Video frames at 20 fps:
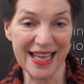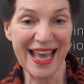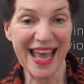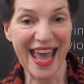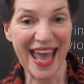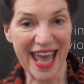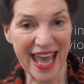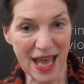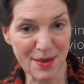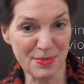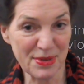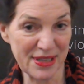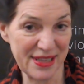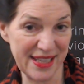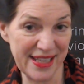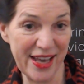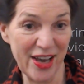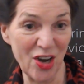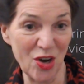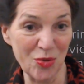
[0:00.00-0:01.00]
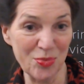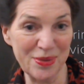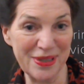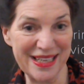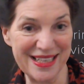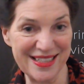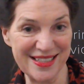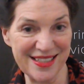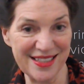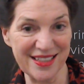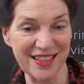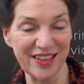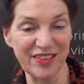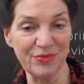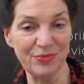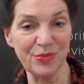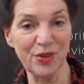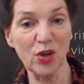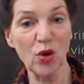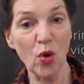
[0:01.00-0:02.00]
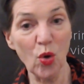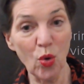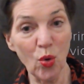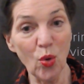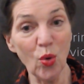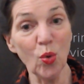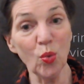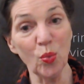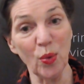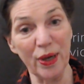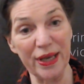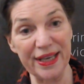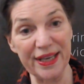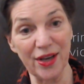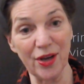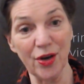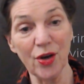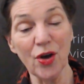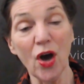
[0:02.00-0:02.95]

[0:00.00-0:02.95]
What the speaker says: hammered the Albanese government all week